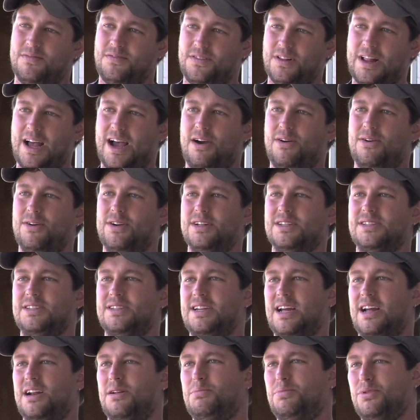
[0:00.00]
flour
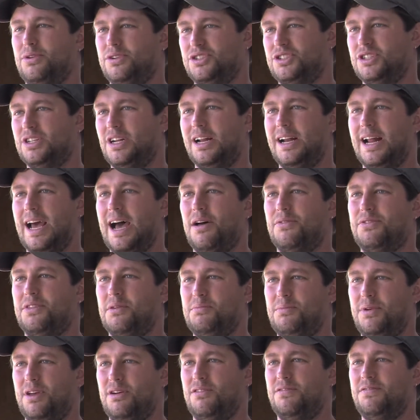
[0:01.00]
instead of pushing it out
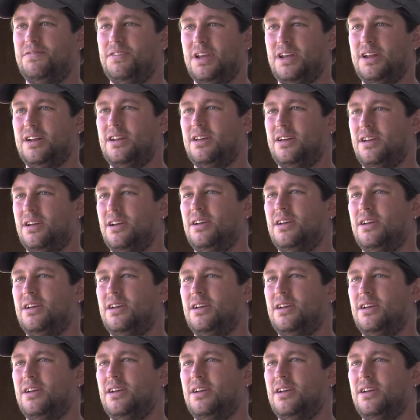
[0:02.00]
the mill feed.